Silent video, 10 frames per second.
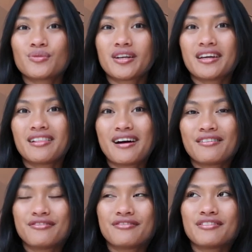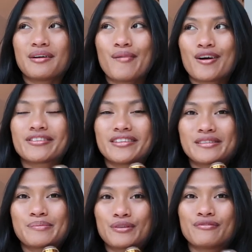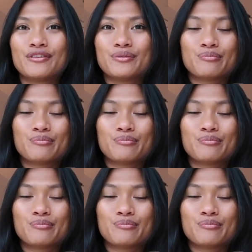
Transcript: what I love about this perfume.